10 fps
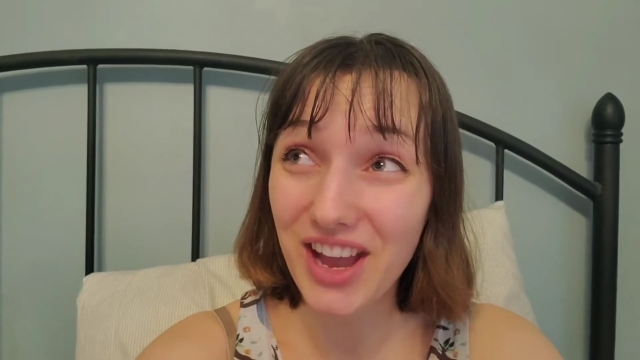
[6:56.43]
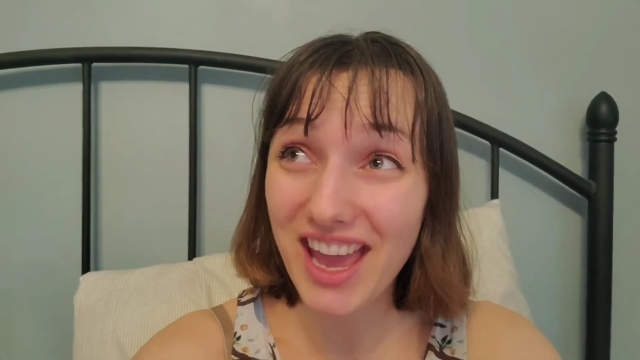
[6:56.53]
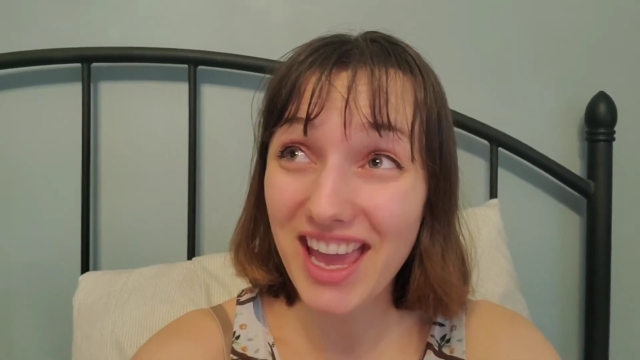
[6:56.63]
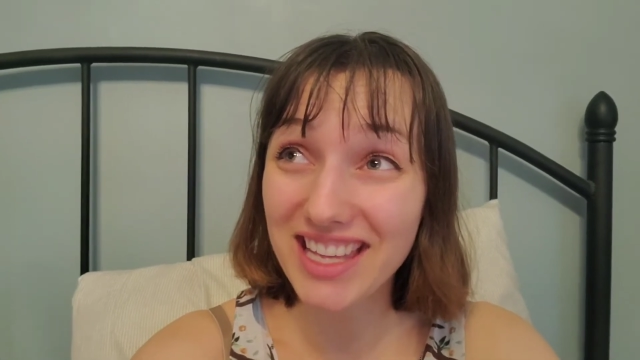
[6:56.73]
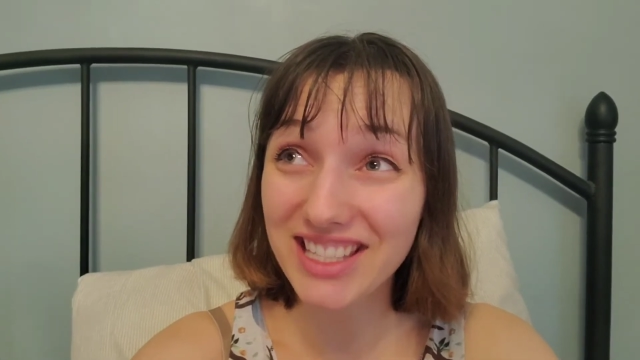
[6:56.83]

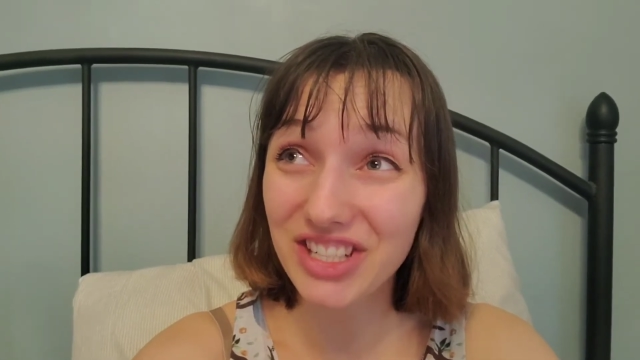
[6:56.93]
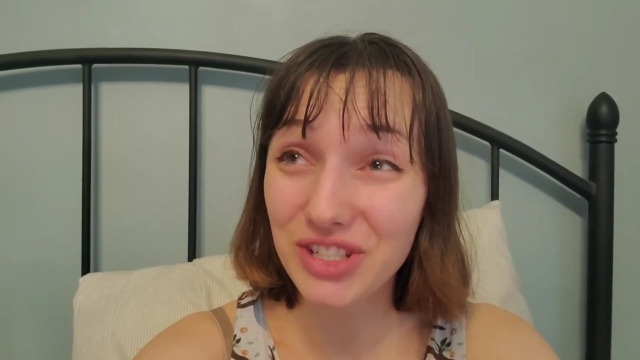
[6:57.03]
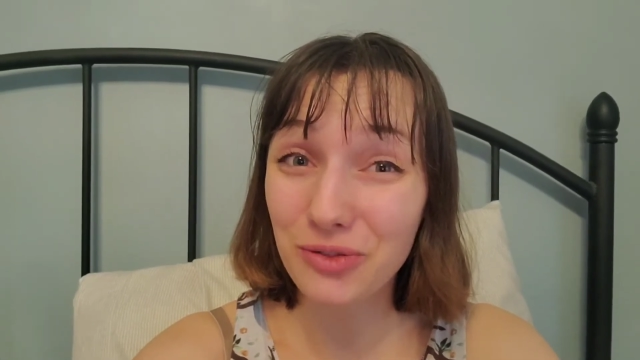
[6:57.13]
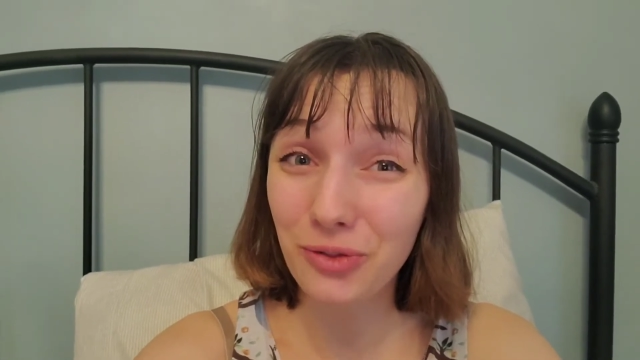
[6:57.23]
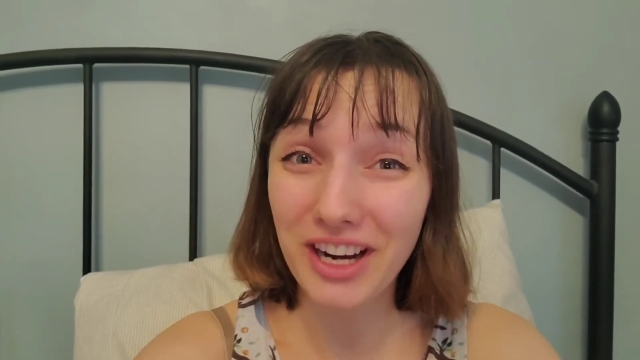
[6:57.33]
is
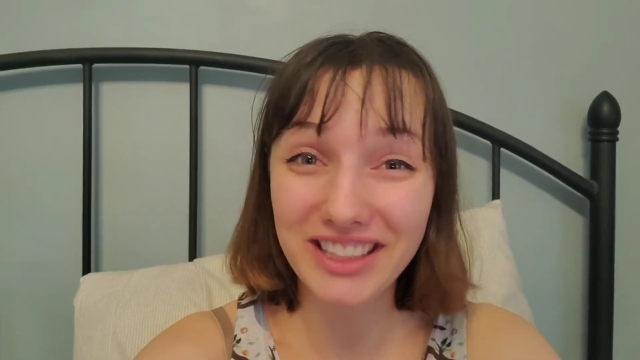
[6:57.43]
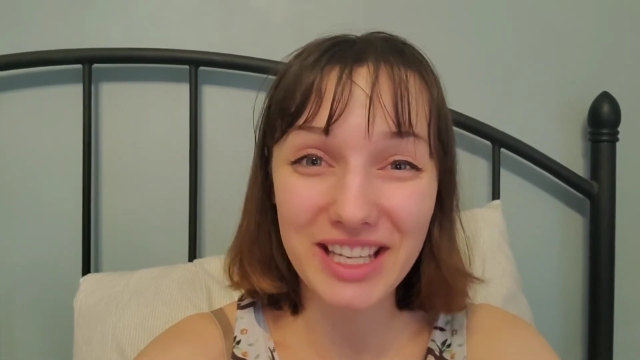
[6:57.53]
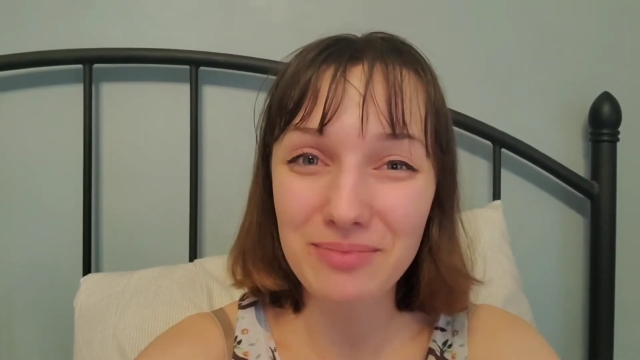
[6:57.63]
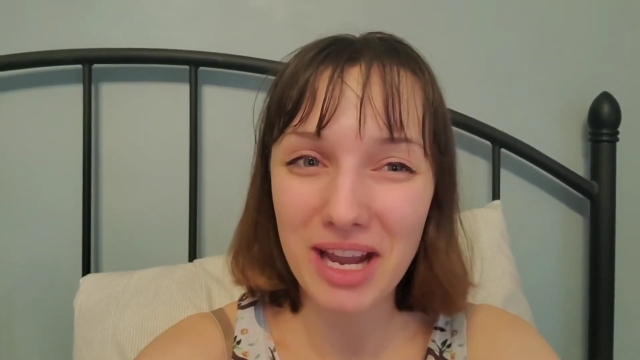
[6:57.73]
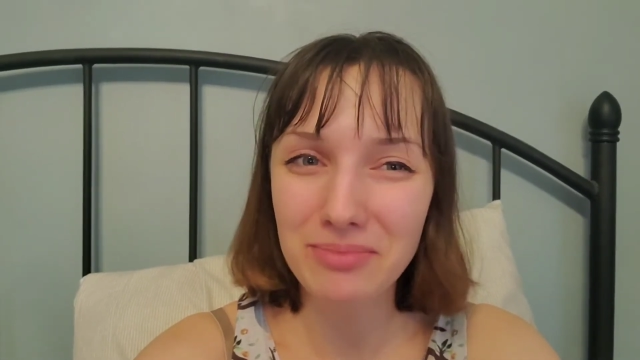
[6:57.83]
just, frankly,
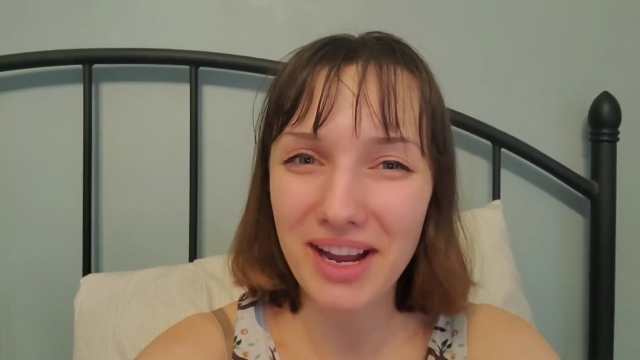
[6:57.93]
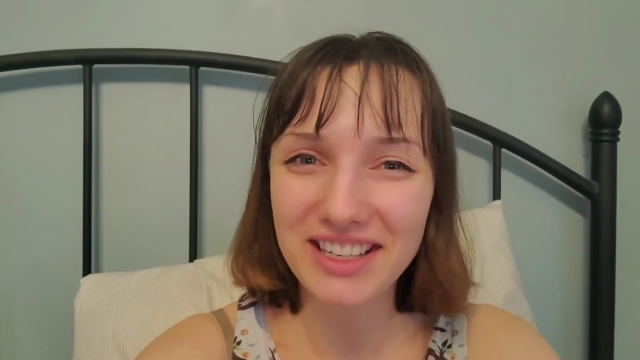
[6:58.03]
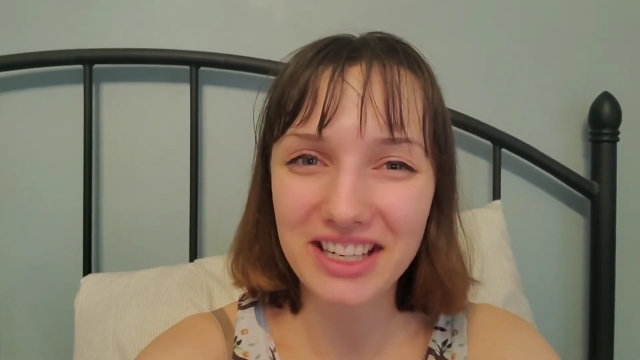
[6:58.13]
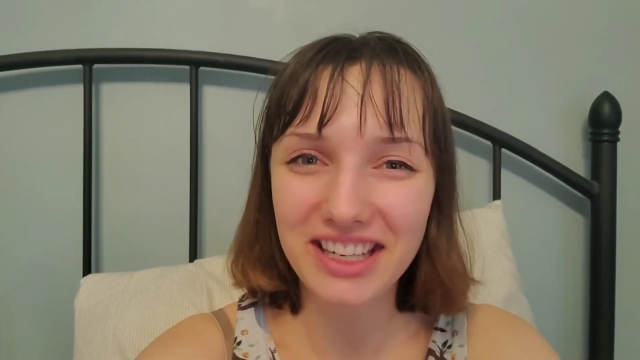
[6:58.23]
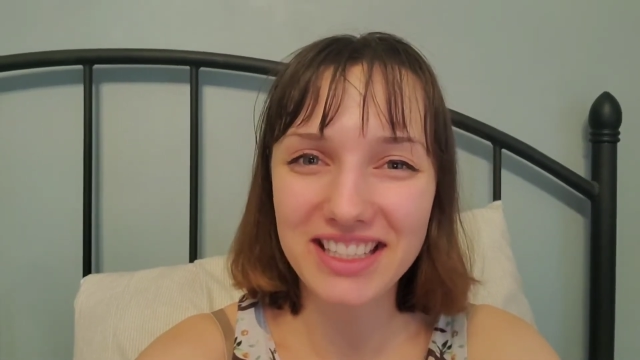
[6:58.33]
in my
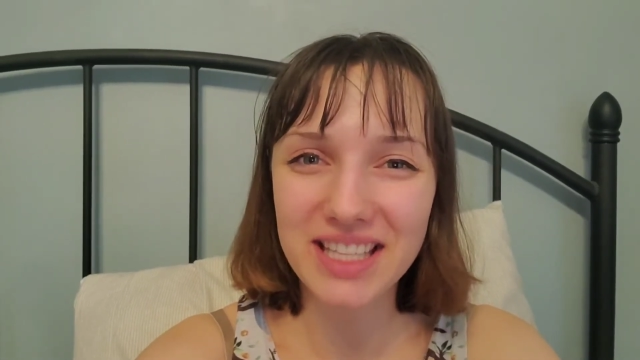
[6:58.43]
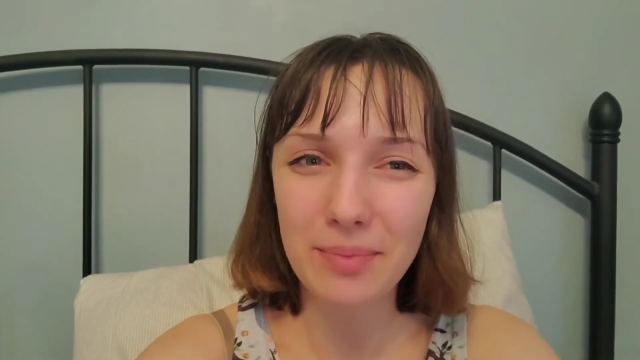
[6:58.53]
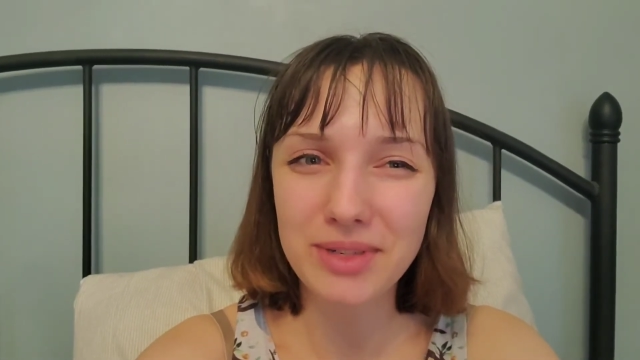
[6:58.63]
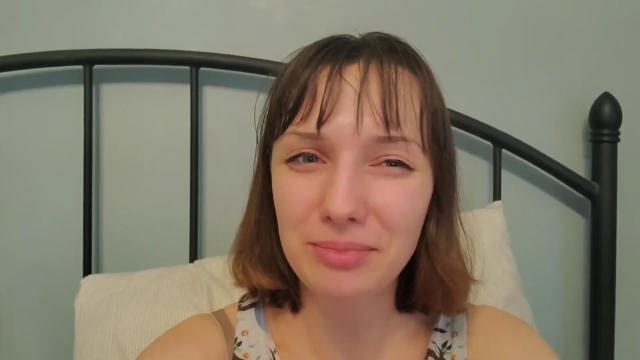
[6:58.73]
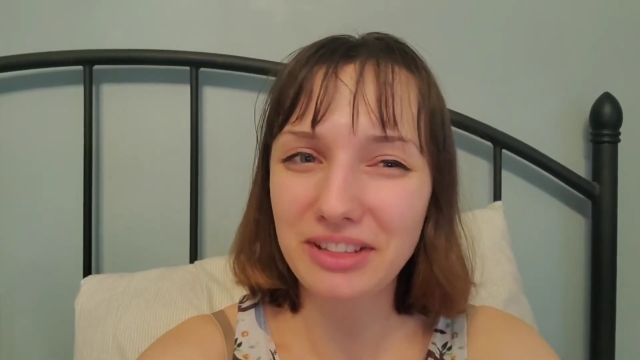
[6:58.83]
mind,
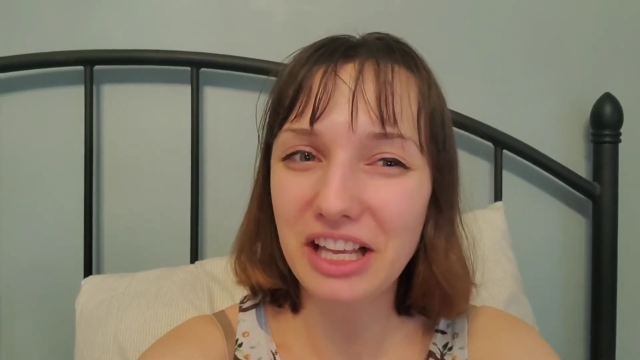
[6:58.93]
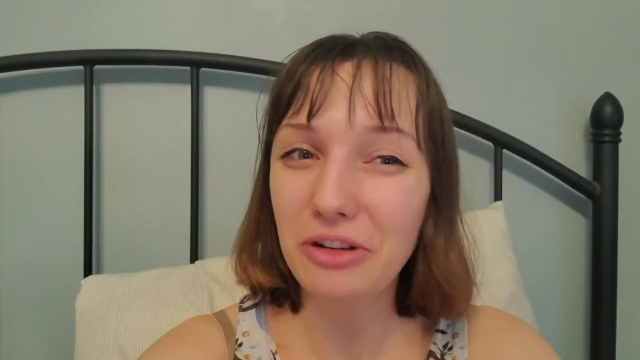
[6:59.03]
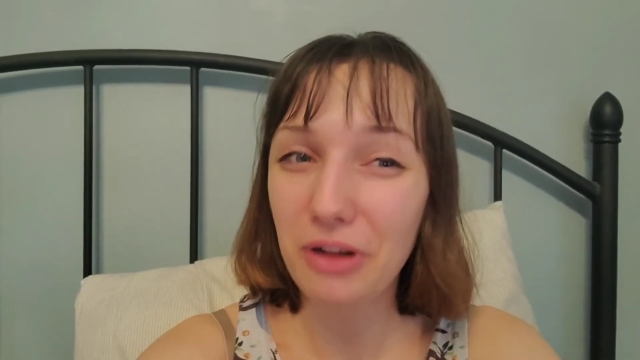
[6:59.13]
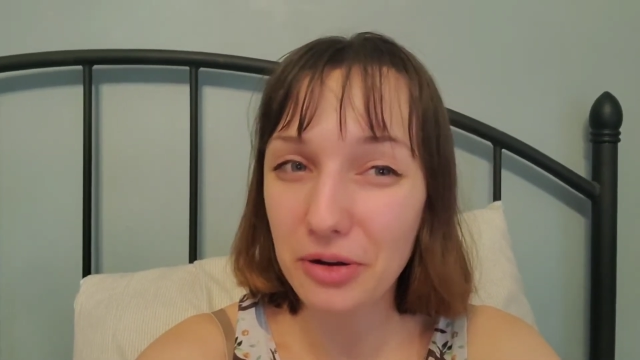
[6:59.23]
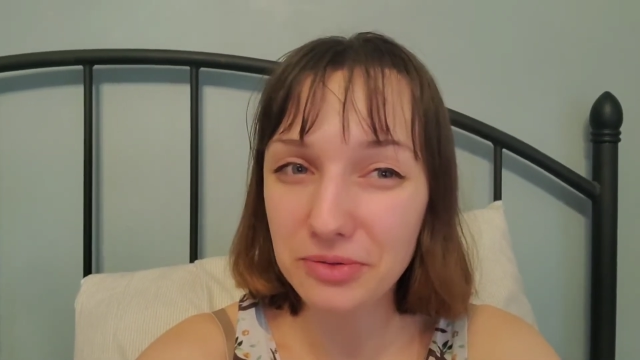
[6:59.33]
unacceptably
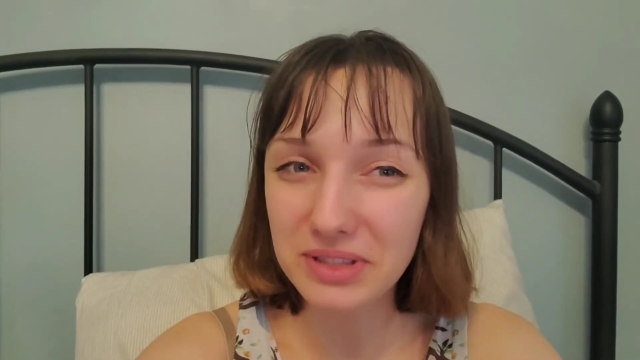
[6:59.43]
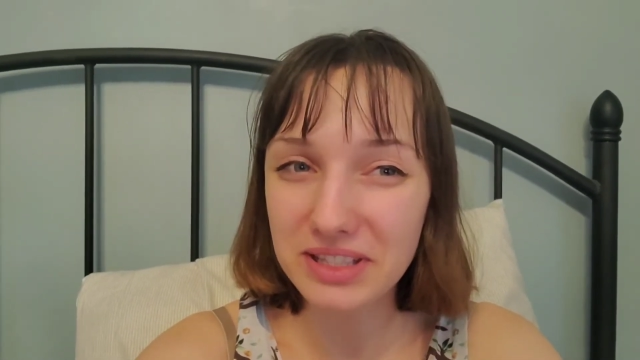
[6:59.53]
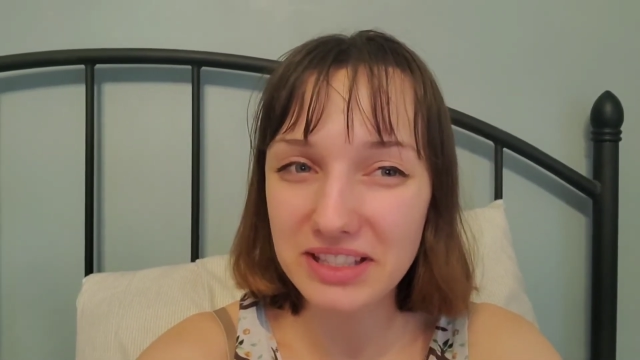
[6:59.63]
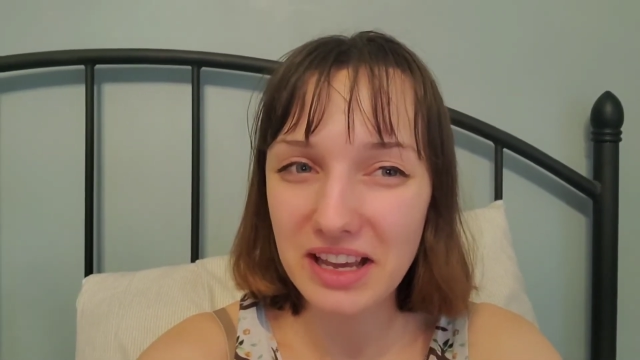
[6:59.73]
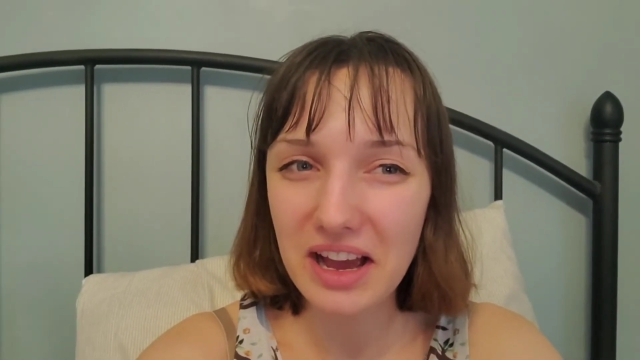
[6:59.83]

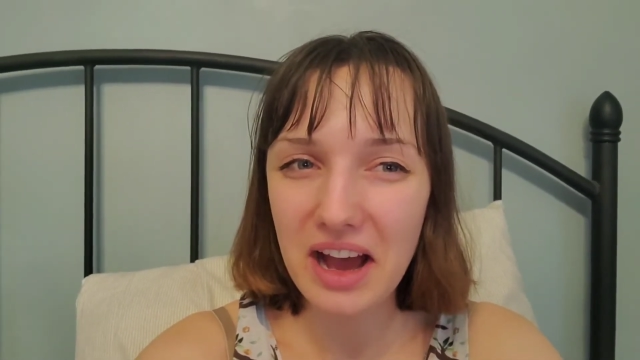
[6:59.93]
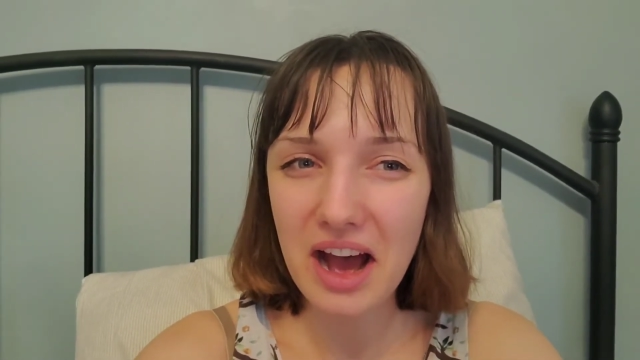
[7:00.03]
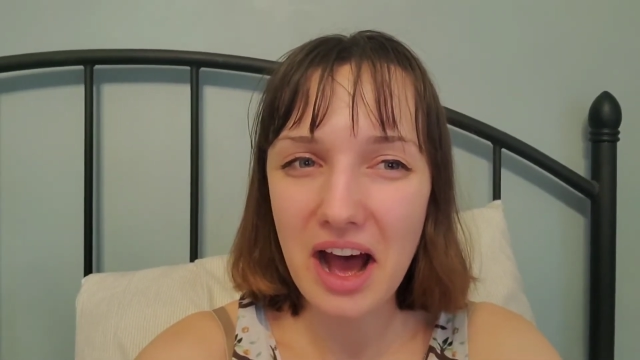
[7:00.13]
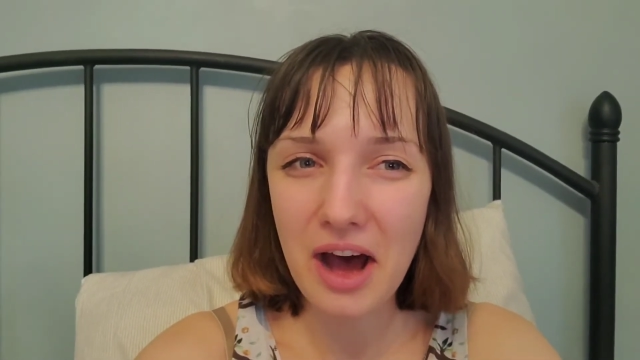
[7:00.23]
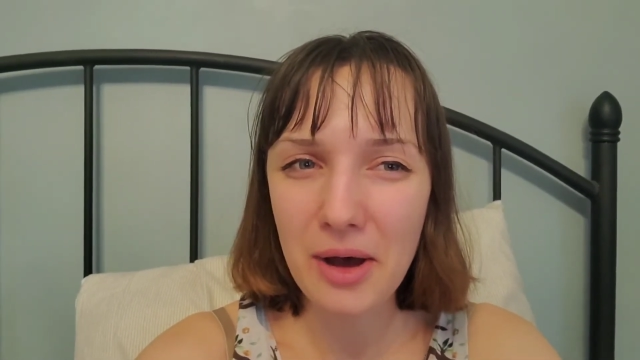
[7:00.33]
gross.
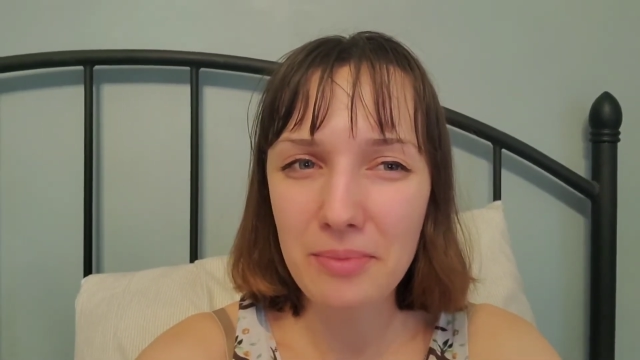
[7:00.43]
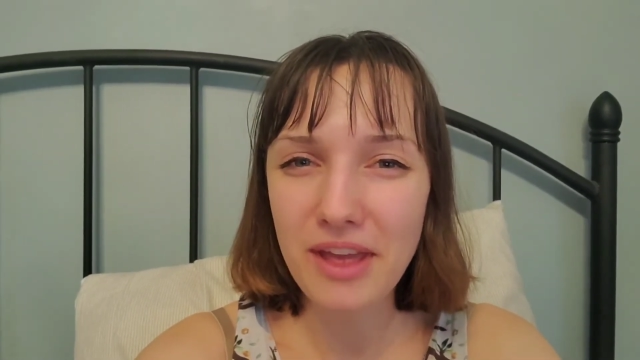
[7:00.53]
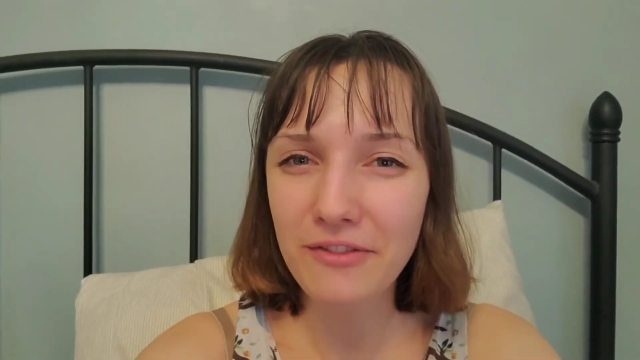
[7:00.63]
If